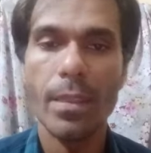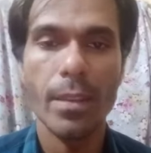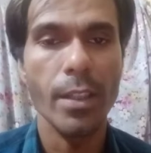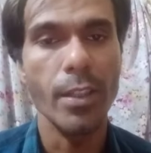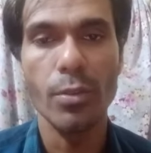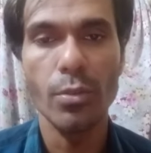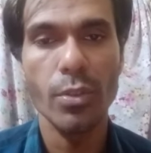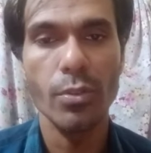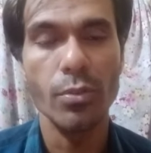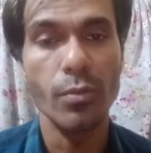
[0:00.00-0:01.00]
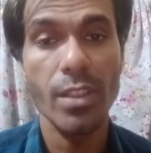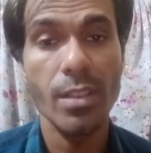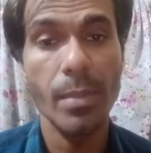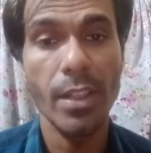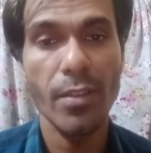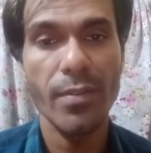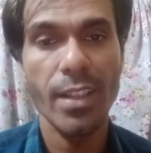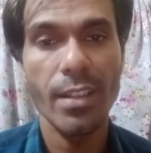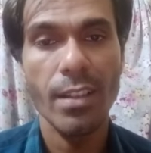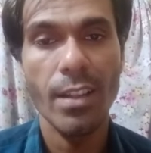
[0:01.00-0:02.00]
into Q2. What is the meaning of
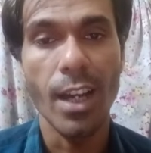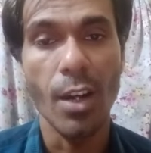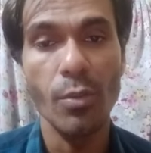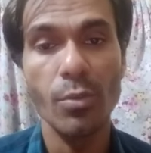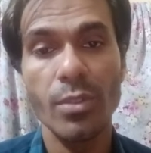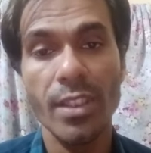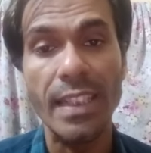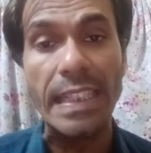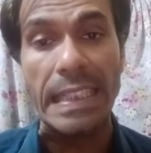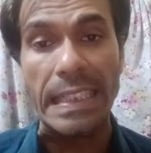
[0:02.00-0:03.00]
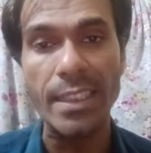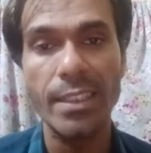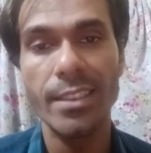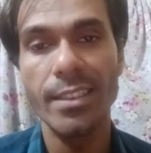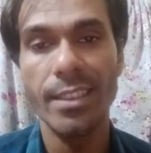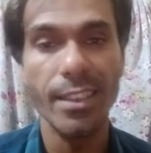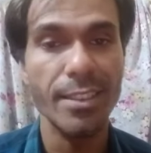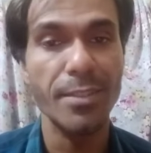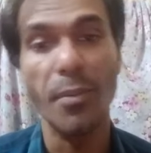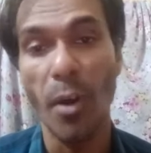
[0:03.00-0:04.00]
that? How he reached
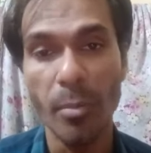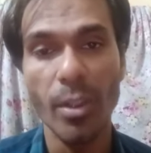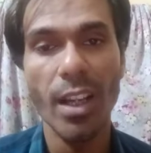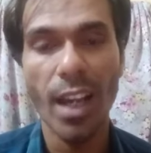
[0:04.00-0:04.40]
this formula?